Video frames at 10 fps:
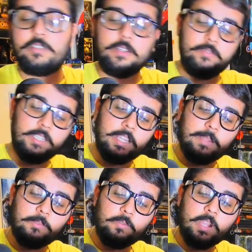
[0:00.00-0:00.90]
every
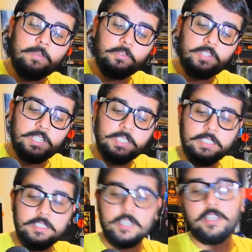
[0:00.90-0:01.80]
time you have to change
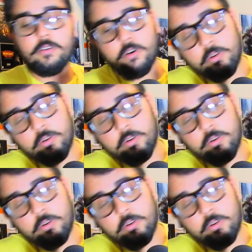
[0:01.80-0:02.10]
any setting